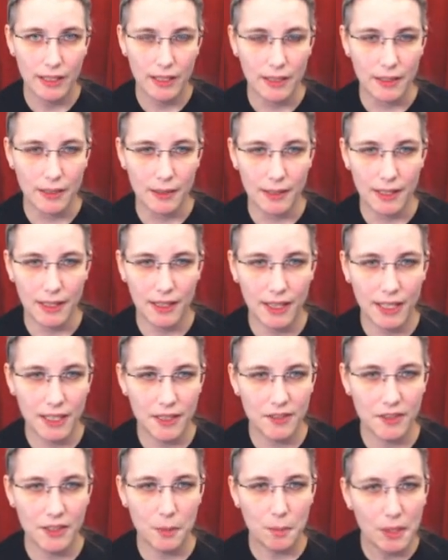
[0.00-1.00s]
And the thing
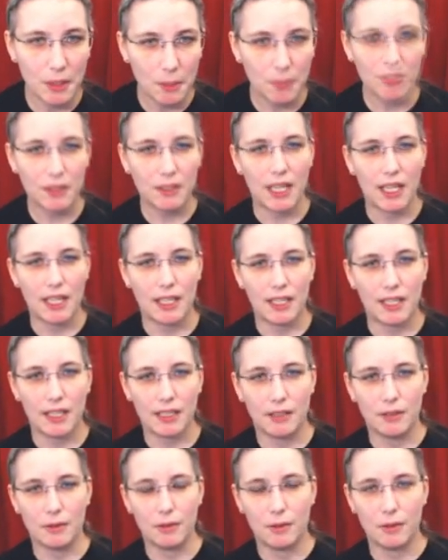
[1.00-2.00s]
is that people
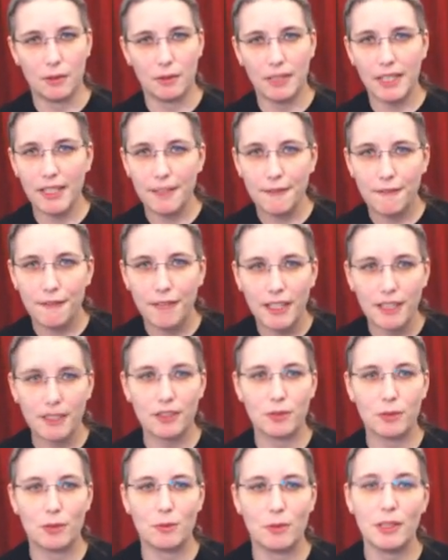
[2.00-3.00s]
are really
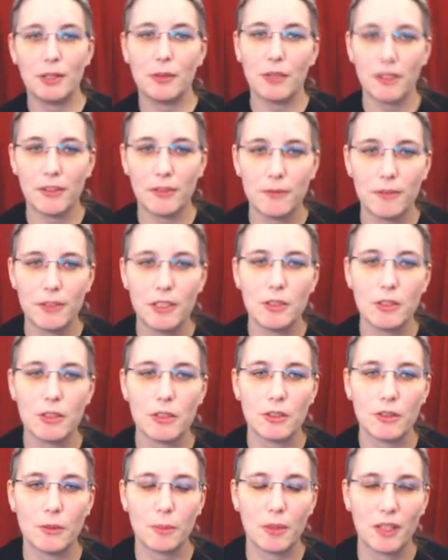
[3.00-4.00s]
fast to request
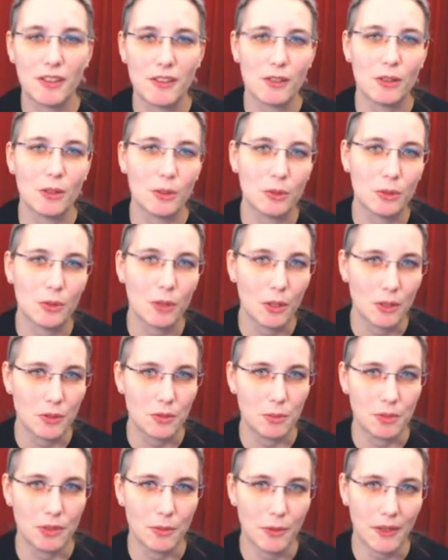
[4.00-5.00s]
features, but slow to
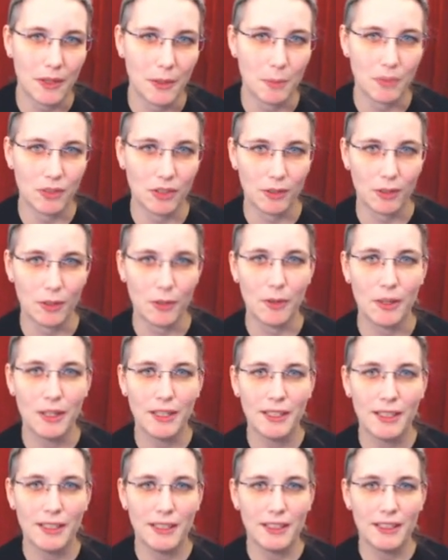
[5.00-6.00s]
contribute them. So
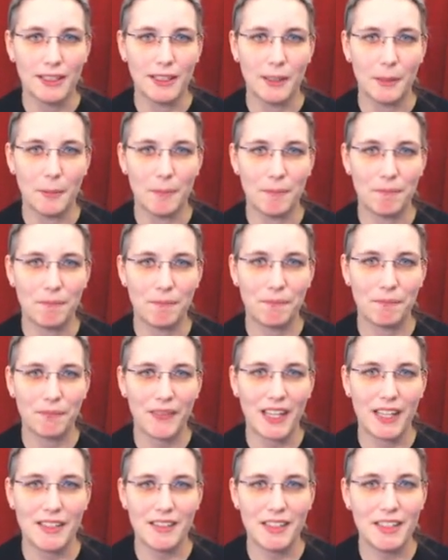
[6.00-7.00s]
um,
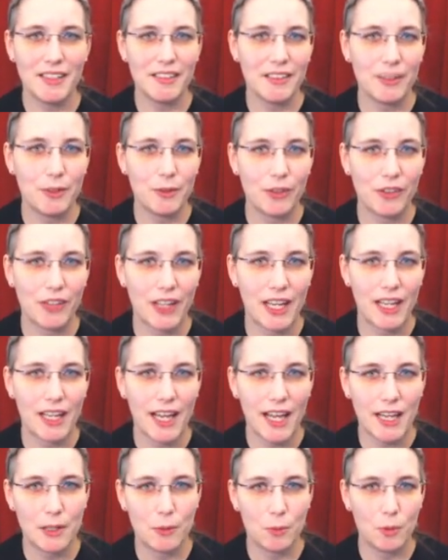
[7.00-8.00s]
it's easy to say,
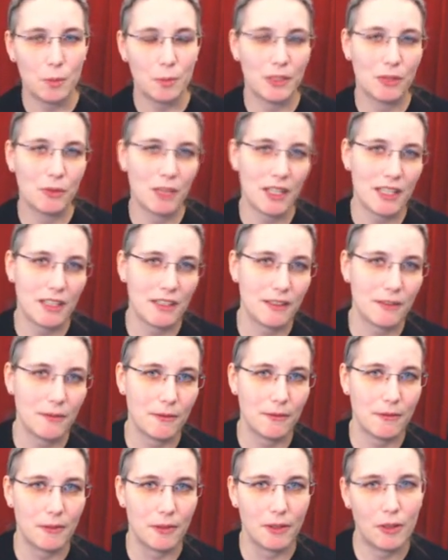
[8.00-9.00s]
hey, it would be great
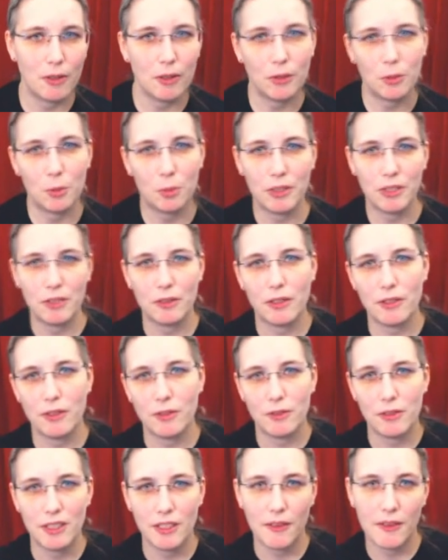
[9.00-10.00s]
if uh, Octoprint
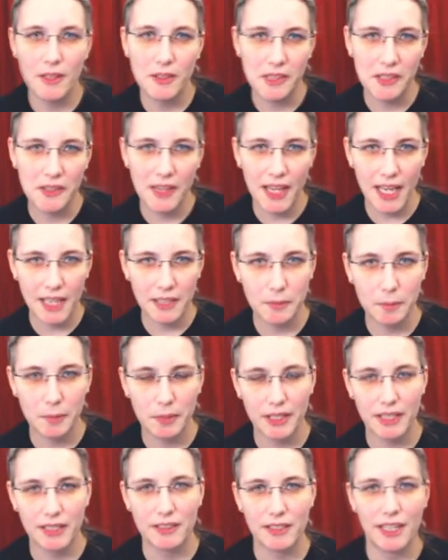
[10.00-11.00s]
also did this and that,
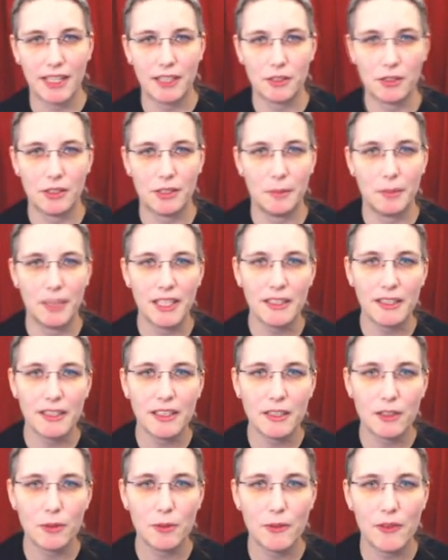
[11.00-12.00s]
but actually making
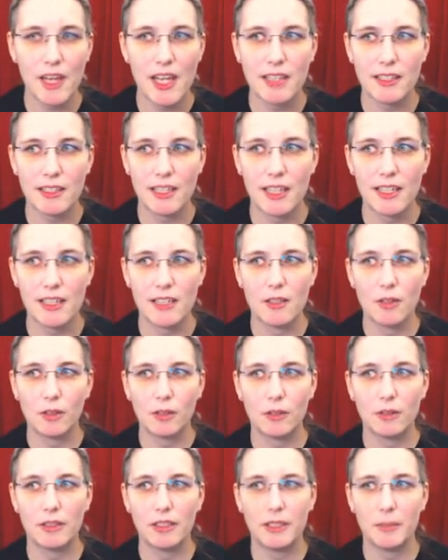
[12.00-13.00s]
it do that, and not
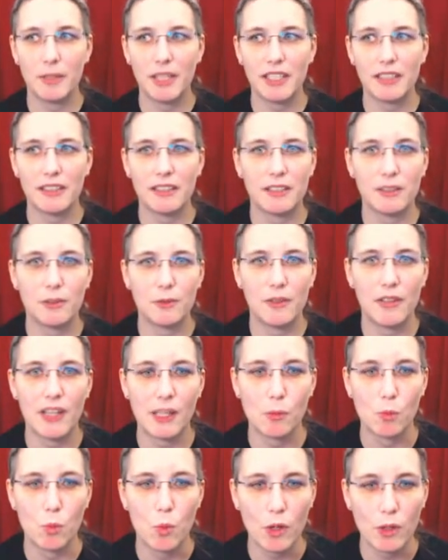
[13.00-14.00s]
only making it do
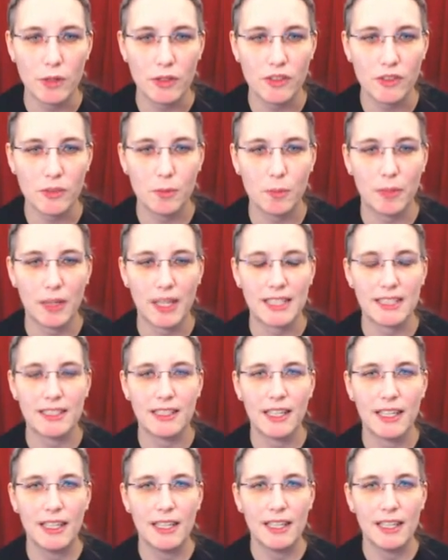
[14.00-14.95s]
that once, but